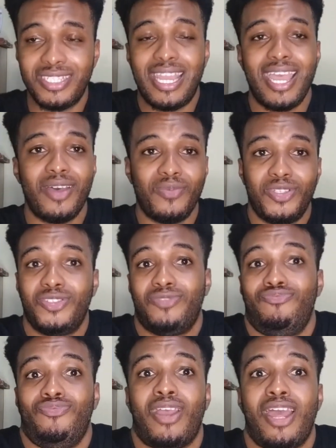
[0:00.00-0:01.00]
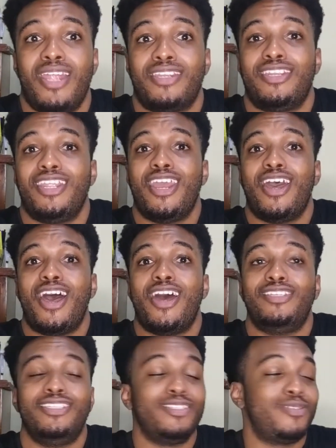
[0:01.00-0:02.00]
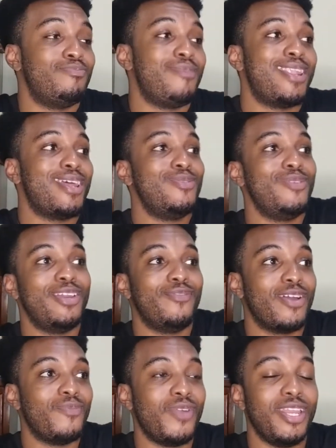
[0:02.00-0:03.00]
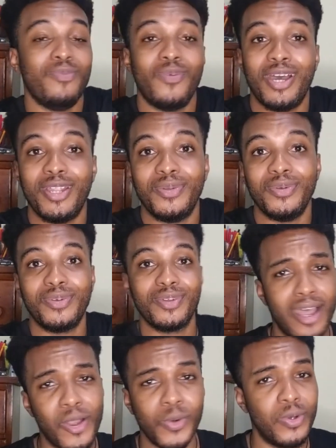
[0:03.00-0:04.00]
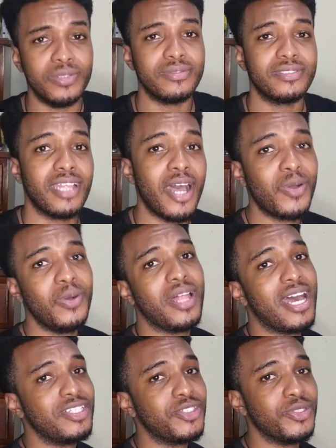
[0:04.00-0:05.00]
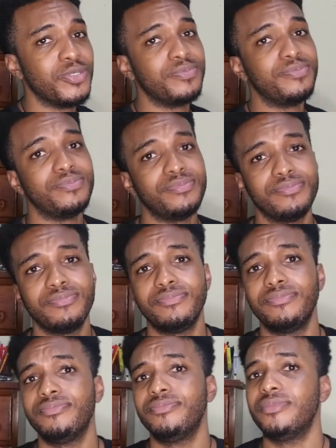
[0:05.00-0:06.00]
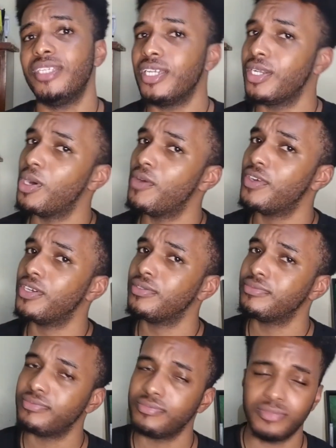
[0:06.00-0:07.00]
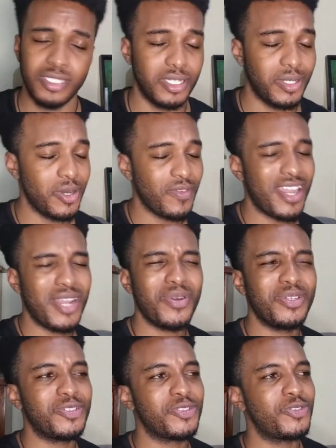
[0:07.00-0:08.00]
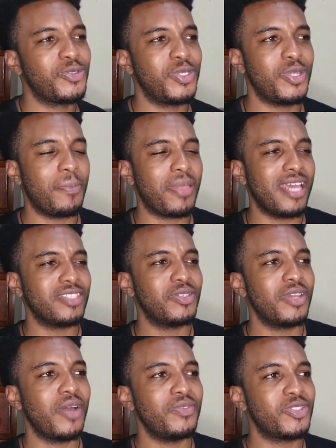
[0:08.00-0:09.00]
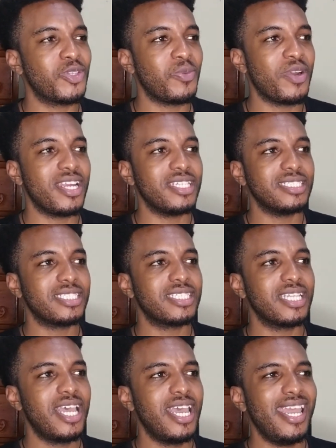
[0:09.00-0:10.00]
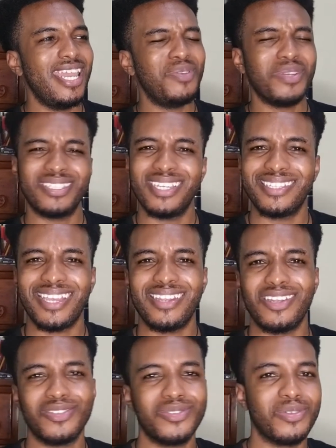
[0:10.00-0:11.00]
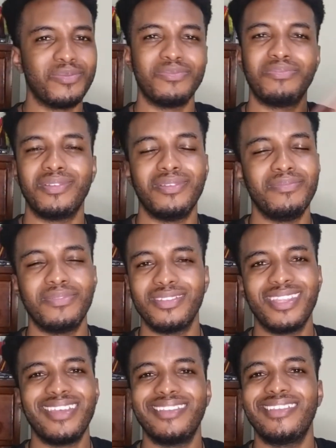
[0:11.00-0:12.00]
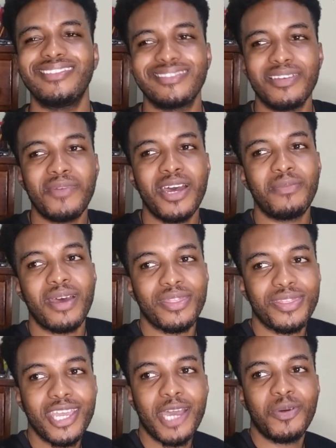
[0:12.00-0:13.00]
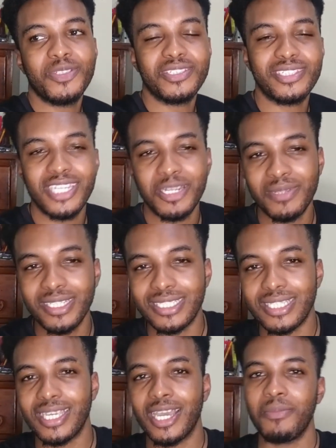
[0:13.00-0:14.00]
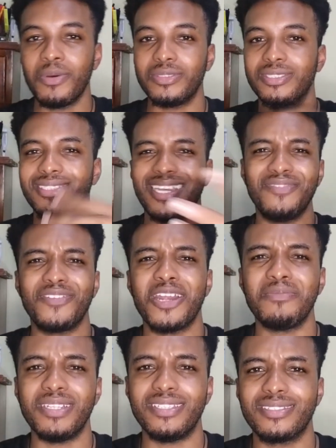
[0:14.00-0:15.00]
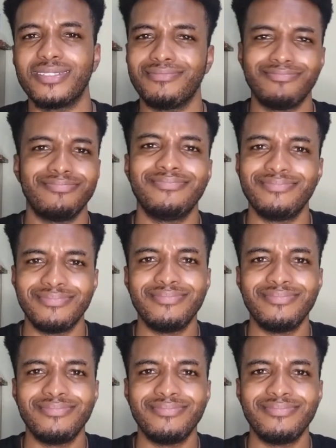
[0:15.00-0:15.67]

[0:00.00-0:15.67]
We're just there, and this man had wave in one. It's not cool. It's not cool, Andrew. Think it over. And they were trying to go out somewhere else. You know, sent Anna some. Come on, man. Think about sustainability. Think about environment.